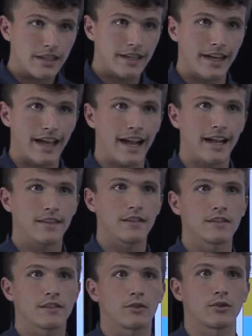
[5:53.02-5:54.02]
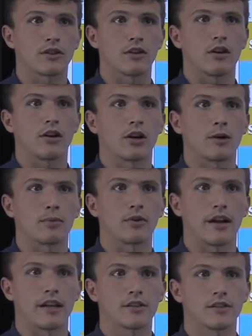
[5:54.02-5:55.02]
In Athens, there was an
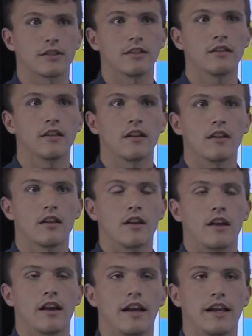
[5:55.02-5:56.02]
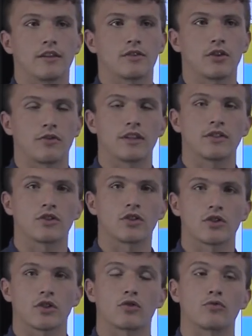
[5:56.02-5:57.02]
arboration. And so this is
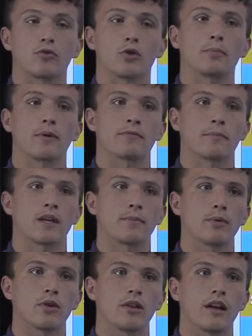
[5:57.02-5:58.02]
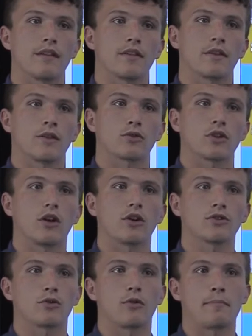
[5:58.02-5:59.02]
just a group of people. And then there was
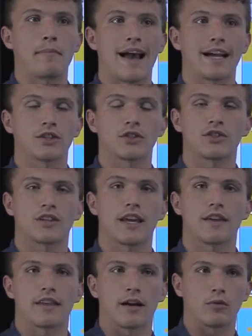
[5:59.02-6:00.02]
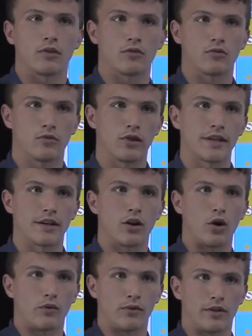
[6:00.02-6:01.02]
also a magistrate that would lead
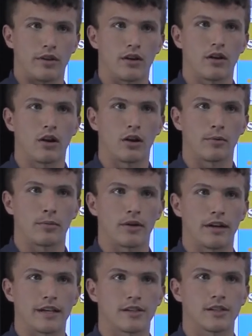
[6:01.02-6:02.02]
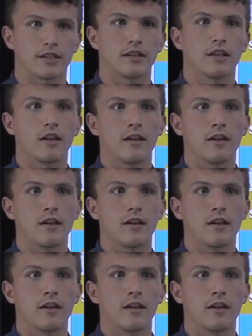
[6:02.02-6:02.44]
over the arboration.